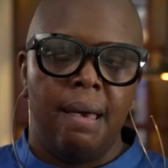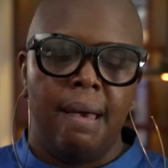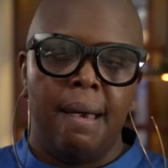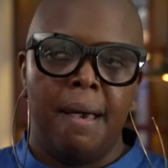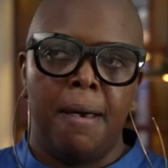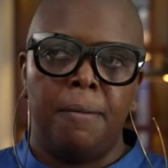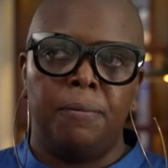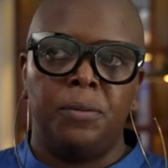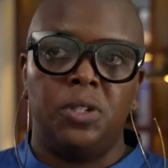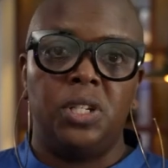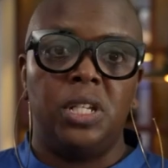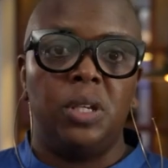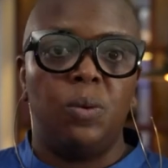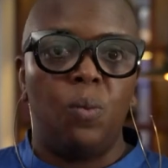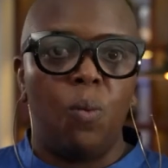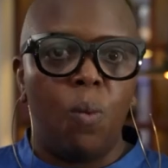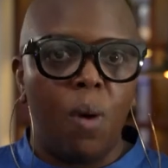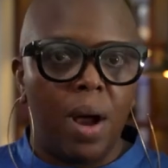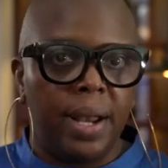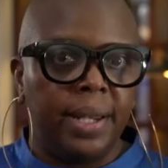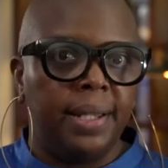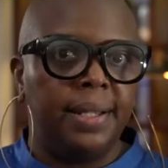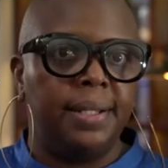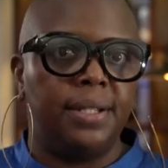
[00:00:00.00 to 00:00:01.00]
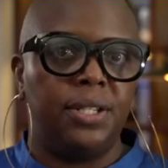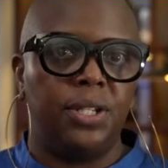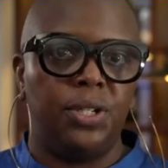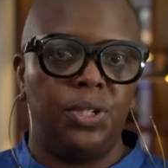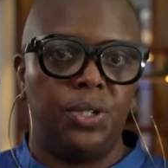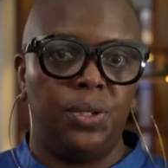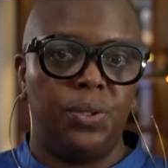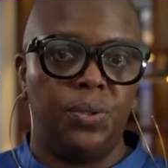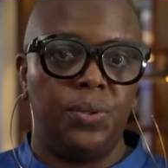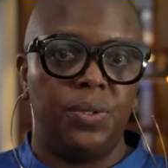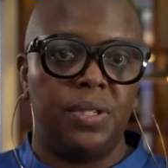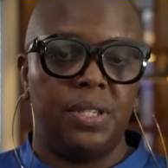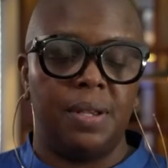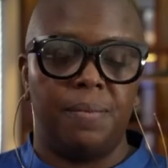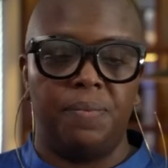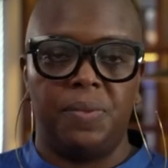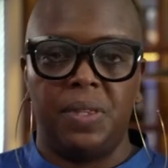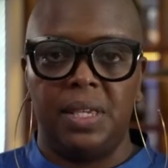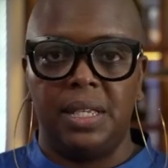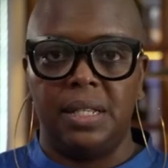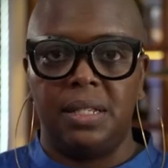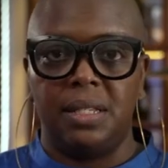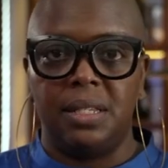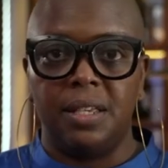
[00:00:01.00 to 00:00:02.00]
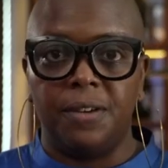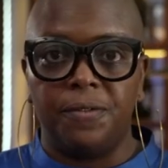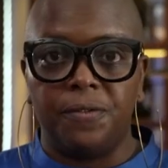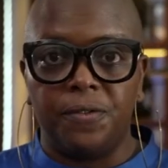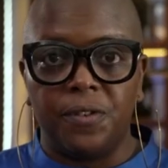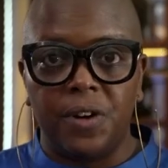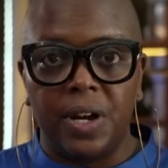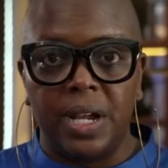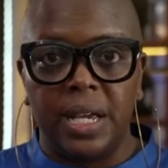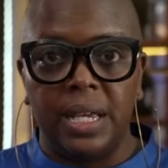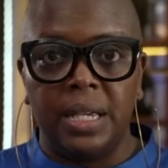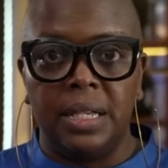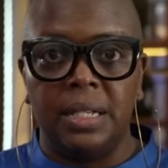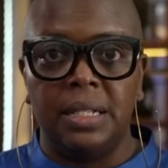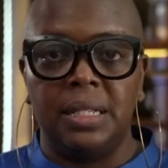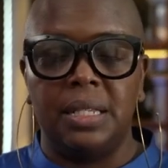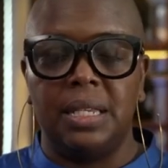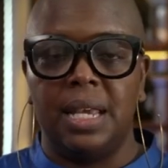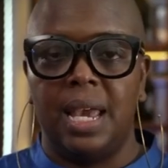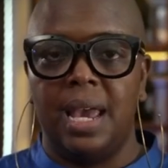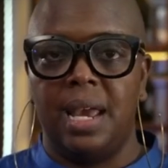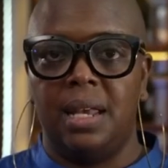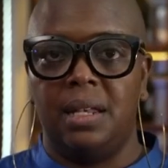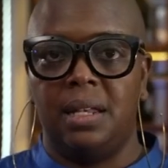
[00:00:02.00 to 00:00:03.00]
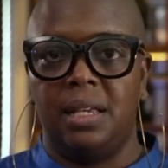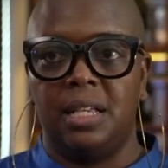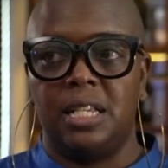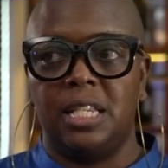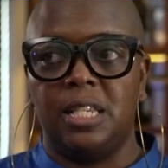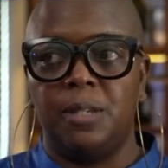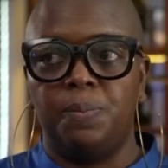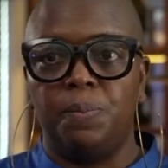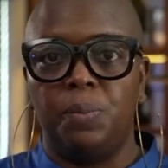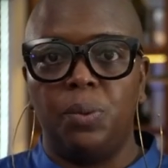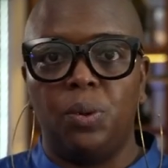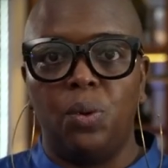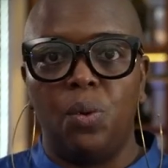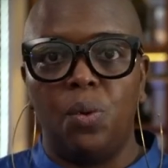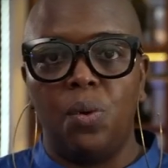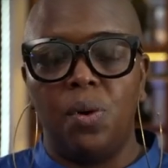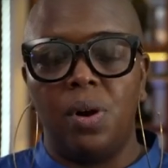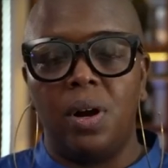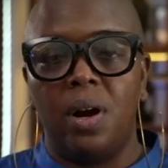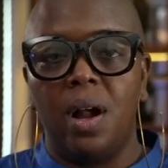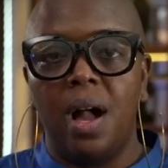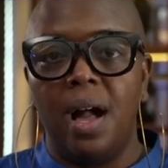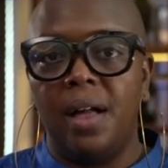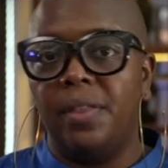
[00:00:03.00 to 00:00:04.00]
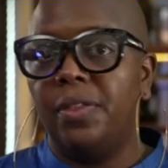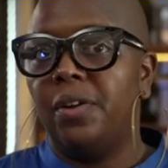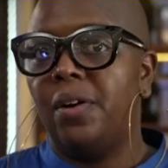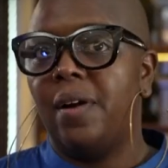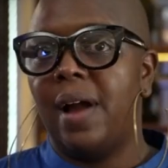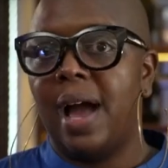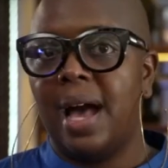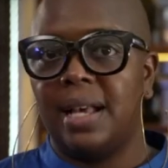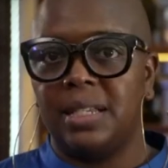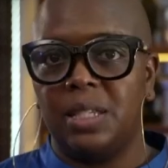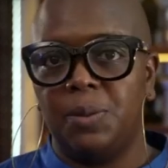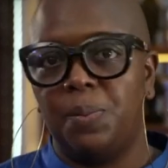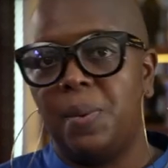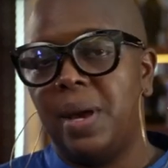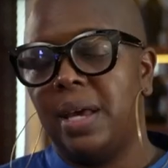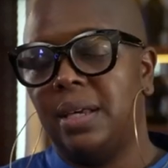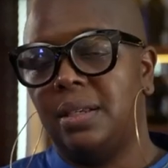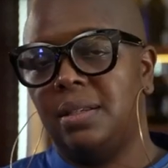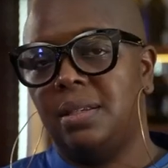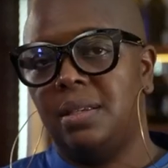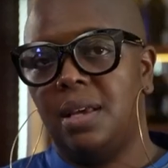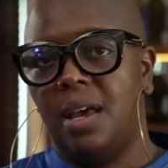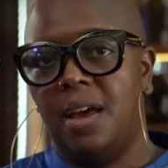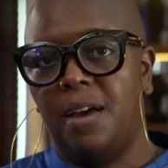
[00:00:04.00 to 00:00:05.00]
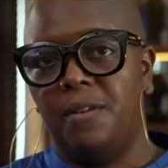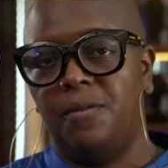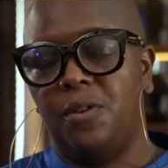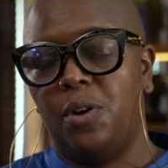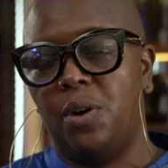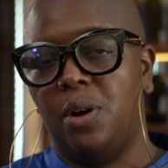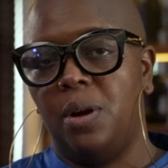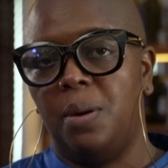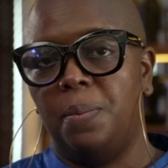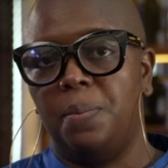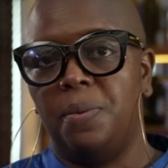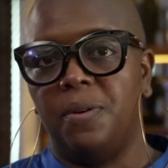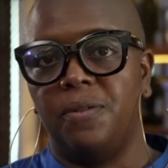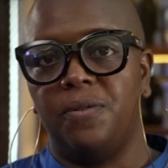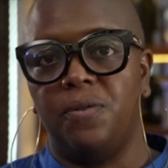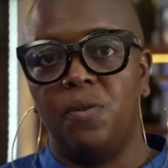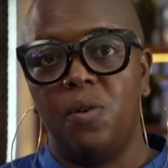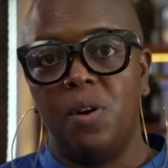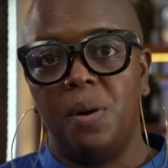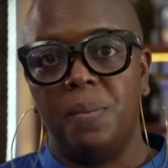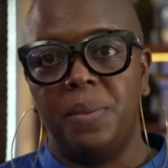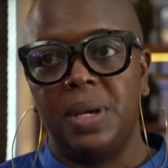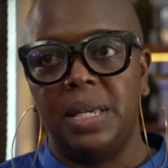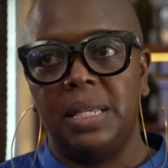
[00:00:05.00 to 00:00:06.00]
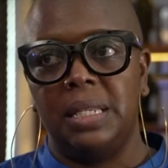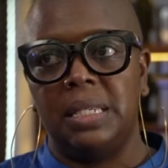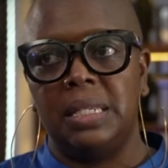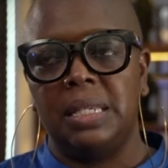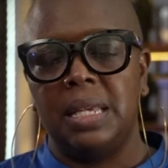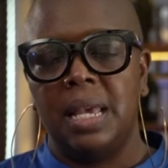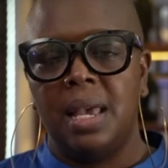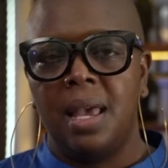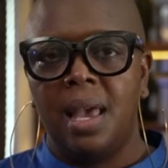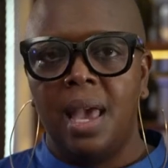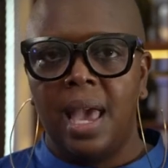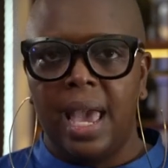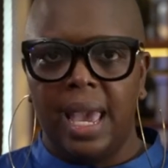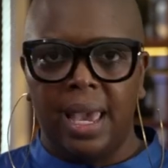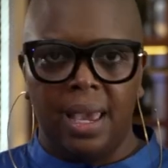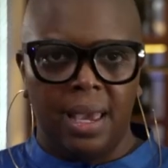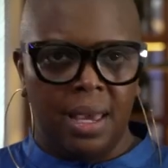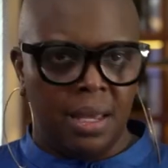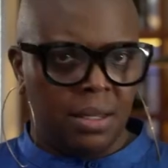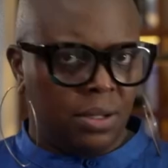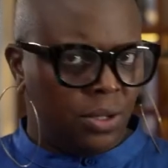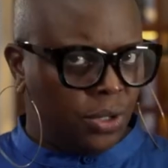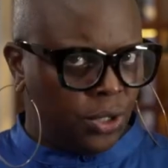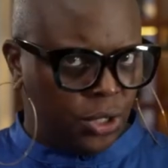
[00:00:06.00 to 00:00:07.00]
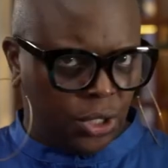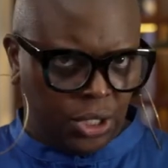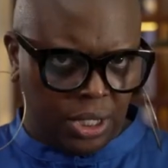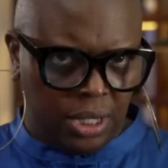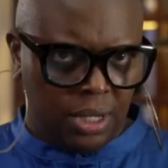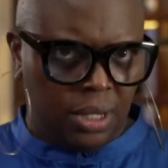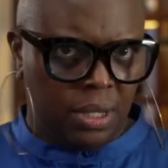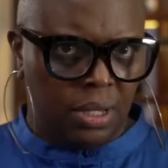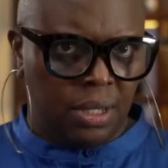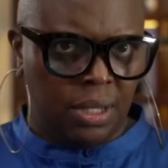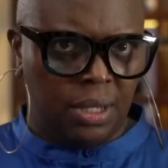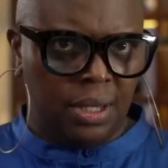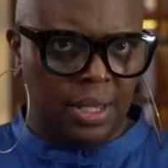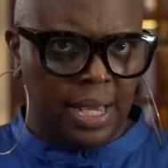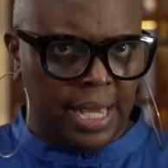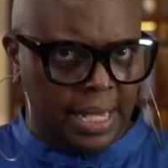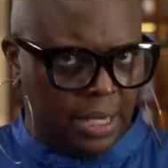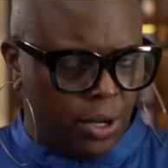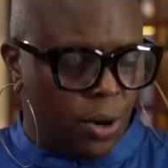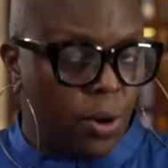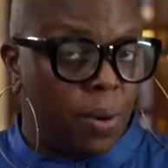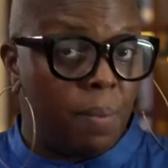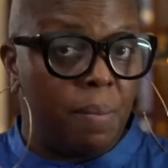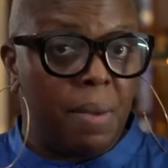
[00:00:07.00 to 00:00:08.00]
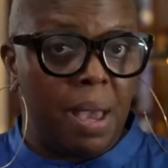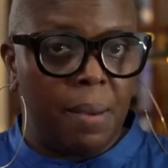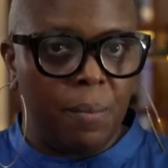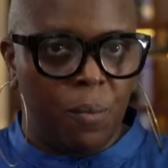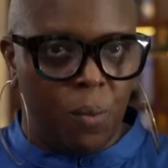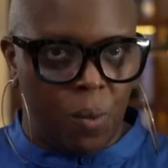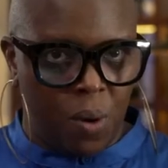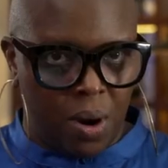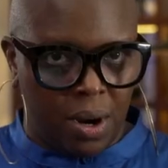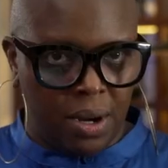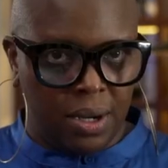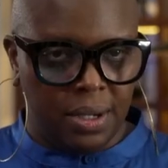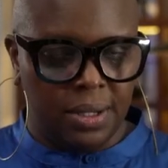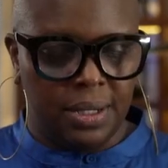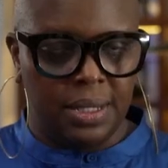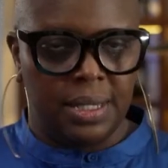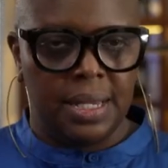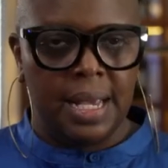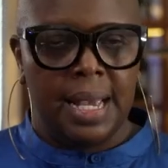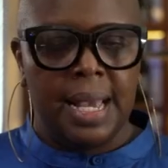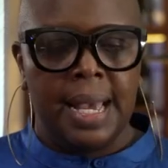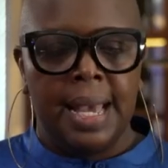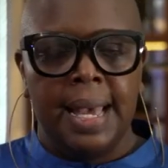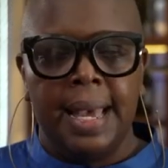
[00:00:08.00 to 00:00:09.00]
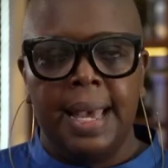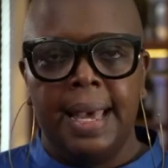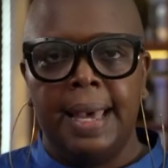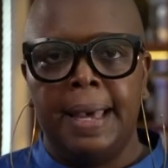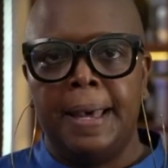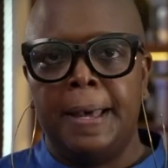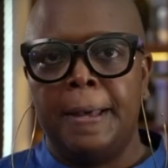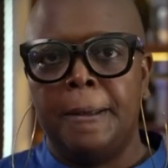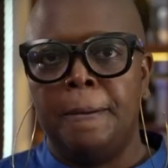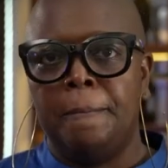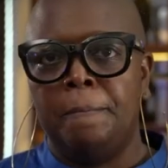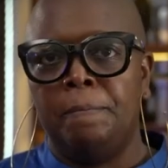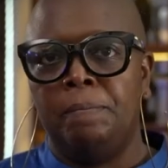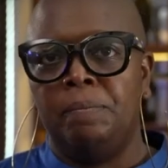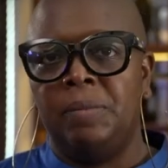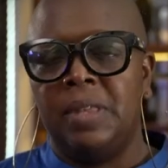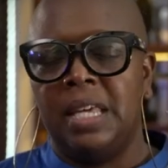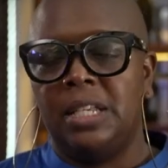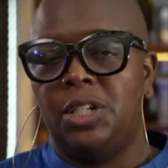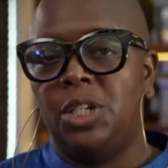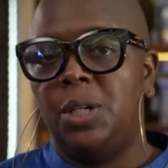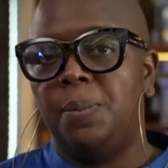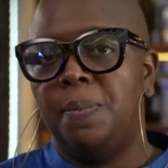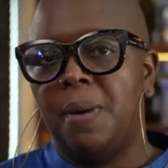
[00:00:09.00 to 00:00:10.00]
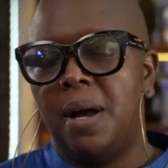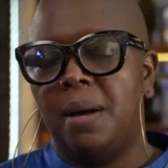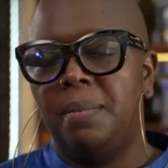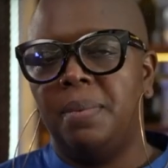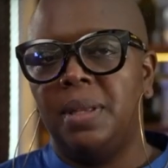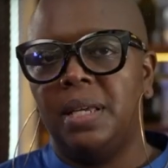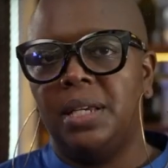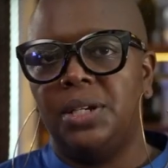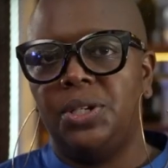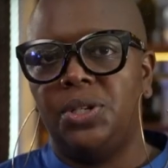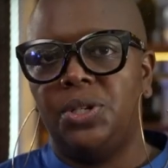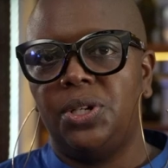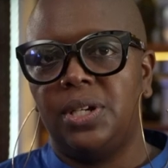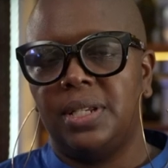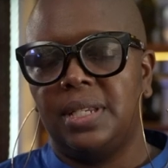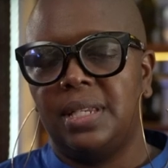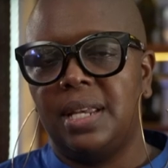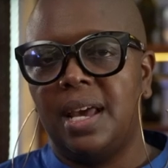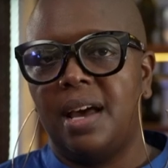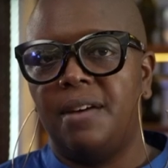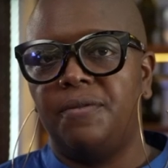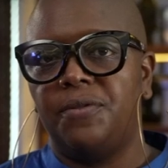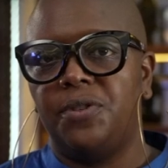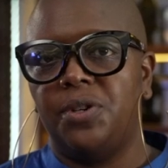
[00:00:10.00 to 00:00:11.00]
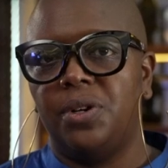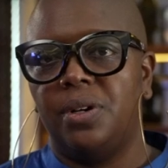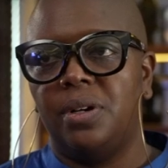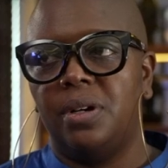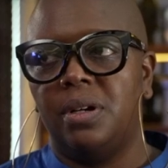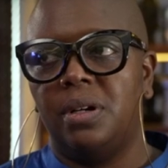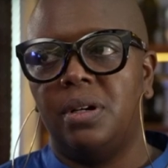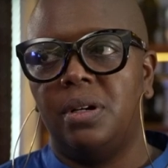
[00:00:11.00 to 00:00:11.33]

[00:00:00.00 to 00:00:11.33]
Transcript: Um, she wanted to do something different and explore other aspects of her performance. And she, in her memoirs um, that she published just after